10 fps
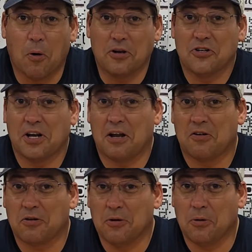What should
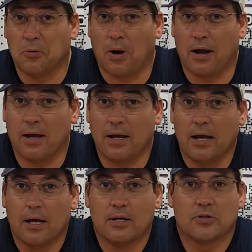I do,
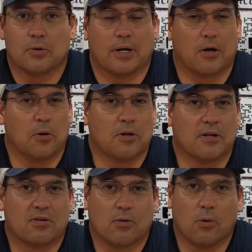right? So I go
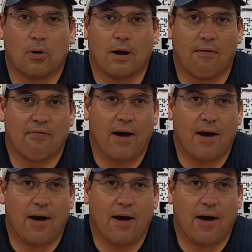to the store and I